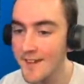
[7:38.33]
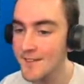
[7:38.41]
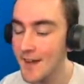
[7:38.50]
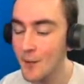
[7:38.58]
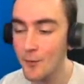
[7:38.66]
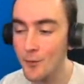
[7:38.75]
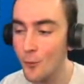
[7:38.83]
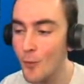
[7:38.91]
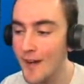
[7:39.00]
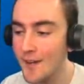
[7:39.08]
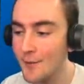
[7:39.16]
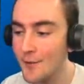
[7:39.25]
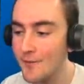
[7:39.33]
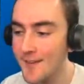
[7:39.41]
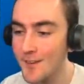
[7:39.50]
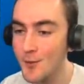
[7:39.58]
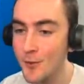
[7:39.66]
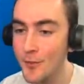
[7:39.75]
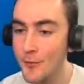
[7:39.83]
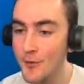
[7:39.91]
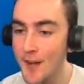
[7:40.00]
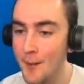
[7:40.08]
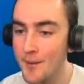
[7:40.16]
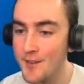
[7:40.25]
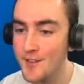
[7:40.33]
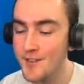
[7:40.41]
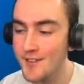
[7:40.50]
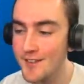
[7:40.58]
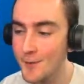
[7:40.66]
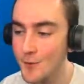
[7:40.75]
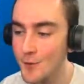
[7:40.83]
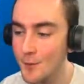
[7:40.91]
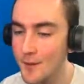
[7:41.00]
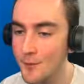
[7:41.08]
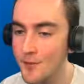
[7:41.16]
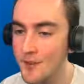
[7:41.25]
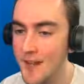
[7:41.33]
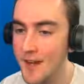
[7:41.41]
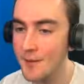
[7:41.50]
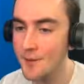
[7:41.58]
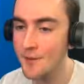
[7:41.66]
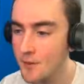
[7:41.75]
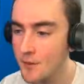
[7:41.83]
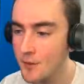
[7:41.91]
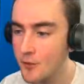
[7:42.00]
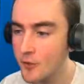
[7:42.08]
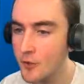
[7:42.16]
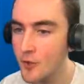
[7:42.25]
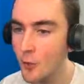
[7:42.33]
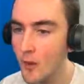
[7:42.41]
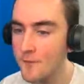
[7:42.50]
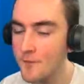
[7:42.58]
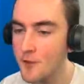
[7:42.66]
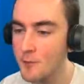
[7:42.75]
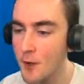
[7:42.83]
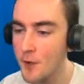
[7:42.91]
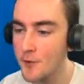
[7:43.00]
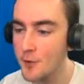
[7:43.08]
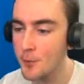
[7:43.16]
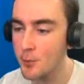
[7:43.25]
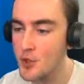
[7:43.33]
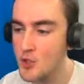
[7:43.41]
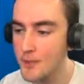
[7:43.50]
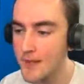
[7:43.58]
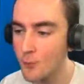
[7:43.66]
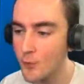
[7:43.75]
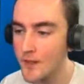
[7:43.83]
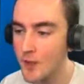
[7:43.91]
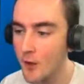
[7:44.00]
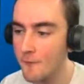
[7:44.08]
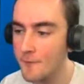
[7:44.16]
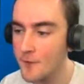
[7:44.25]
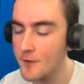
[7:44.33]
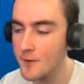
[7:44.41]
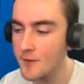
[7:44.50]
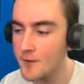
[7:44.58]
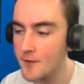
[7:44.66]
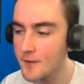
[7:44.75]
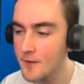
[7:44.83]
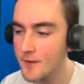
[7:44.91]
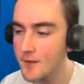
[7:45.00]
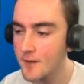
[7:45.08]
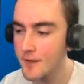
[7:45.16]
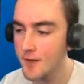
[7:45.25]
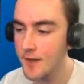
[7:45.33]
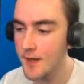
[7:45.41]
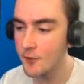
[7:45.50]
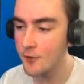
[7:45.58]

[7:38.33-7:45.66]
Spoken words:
That was wild. The fact that it took 3 RPGs to kill someone that was downed. So he's gonna wait for this Bertha to push him, get really confident, and he's gonna